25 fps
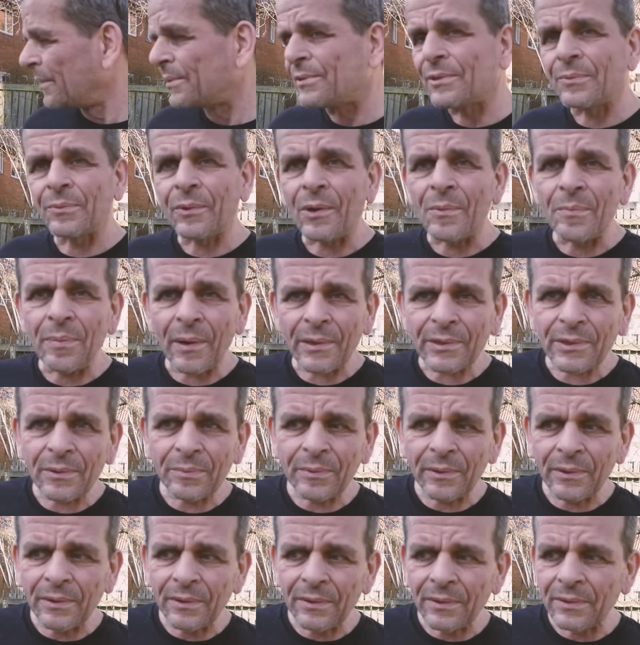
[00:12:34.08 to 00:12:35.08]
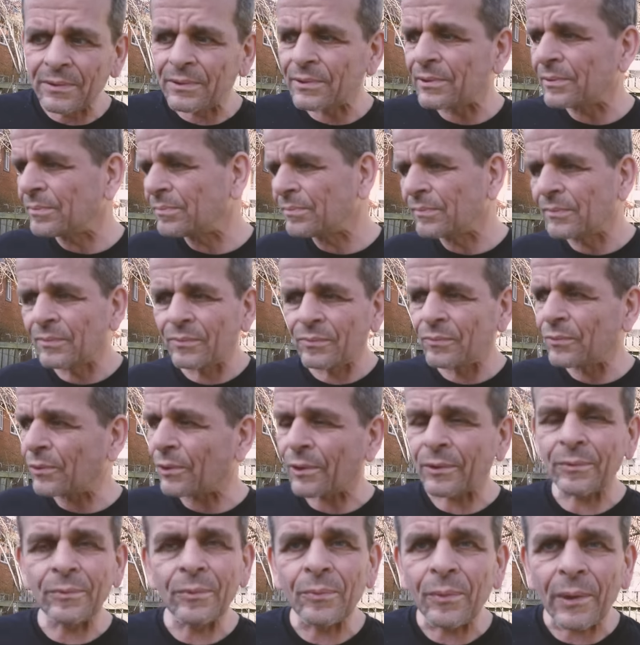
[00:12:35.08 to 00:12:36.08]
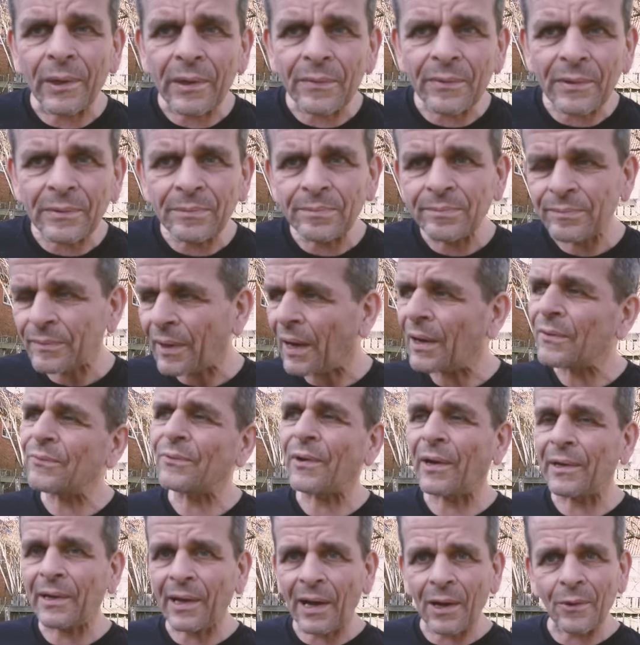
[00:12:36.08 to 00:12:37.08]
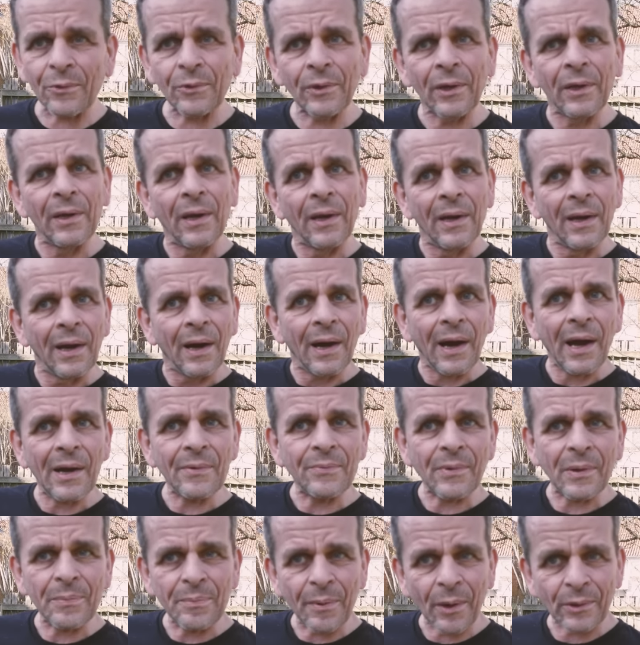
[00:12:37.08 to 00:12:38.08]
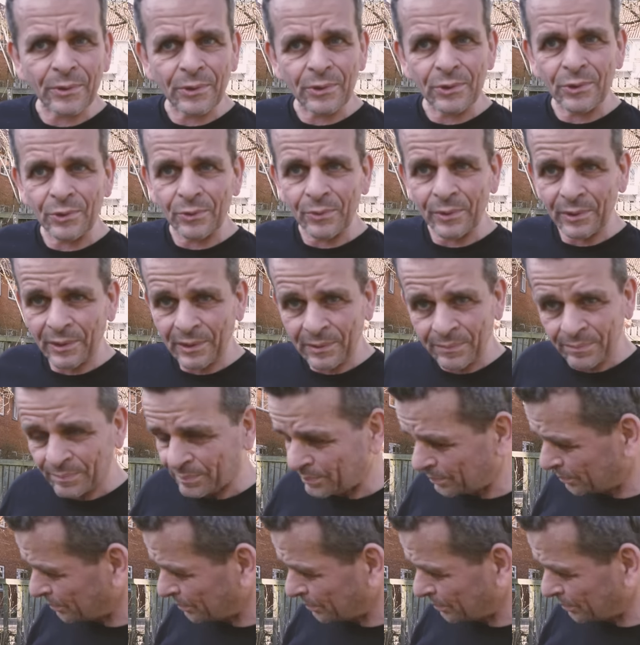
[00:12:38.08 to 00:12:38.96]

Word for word: some combustibles, you know, whatever I find out. I have my boxes over there.